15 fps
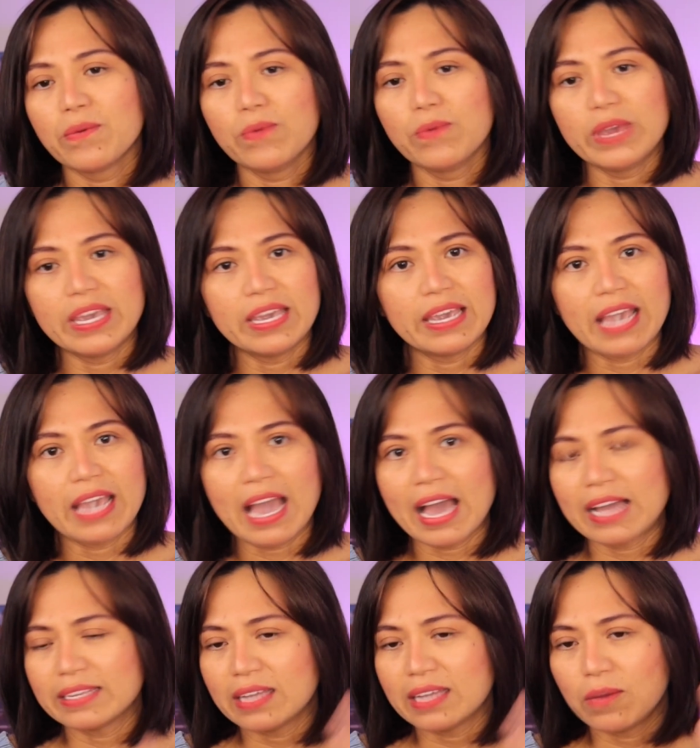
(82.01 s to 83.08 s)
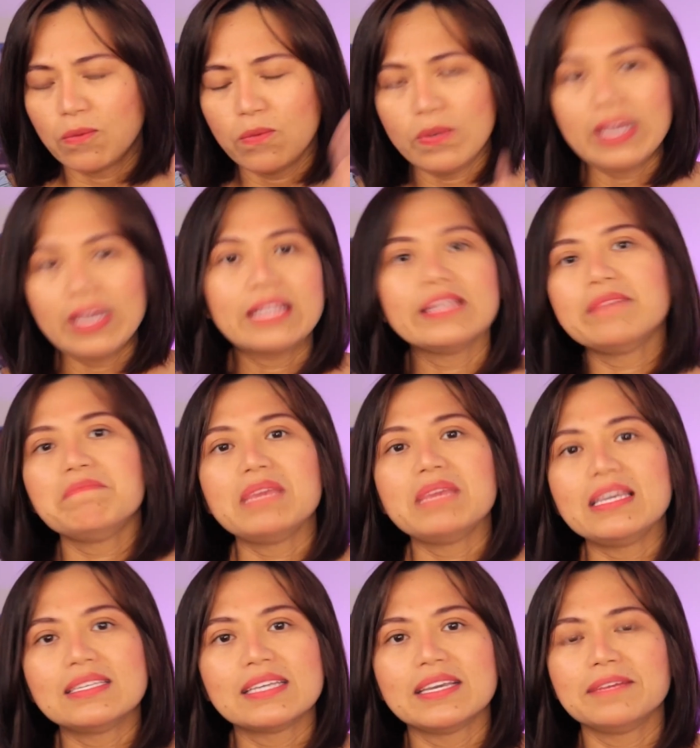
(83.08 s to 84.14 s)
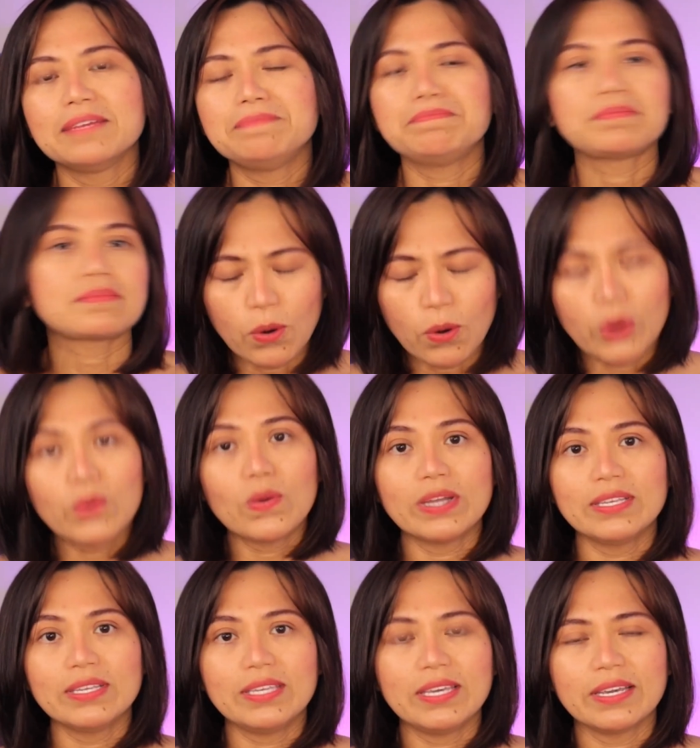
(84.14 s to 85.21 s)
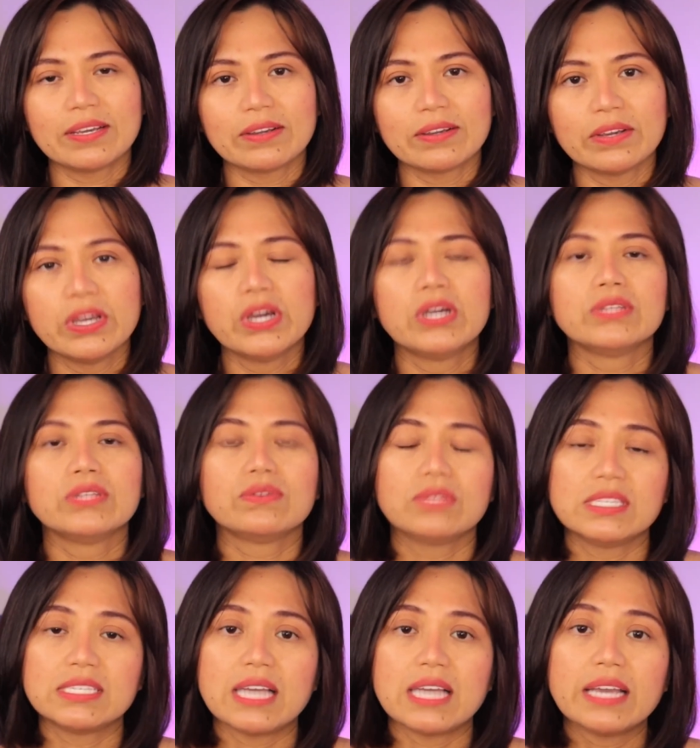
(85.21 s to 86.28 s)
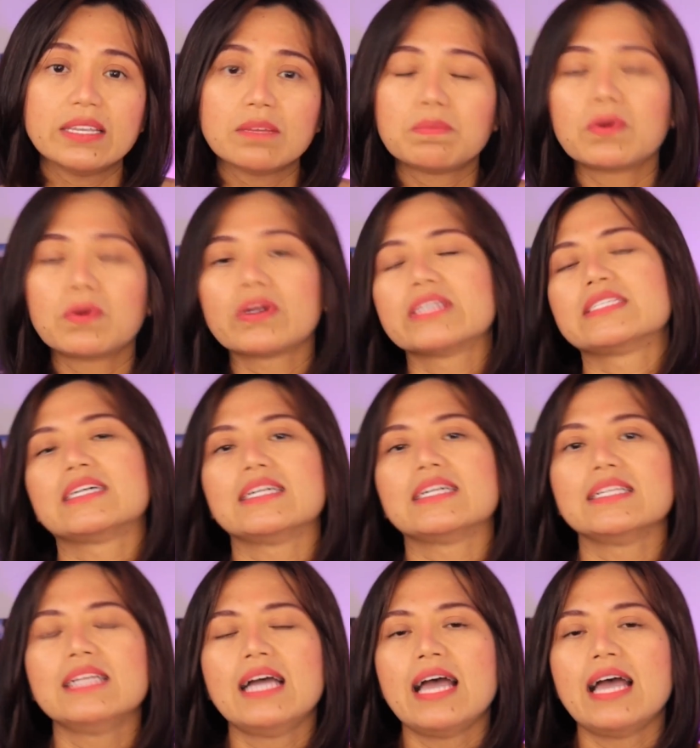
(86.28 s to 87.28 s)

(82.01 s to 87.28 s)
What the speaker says: We had a weekly meeting for 1 year to design the portal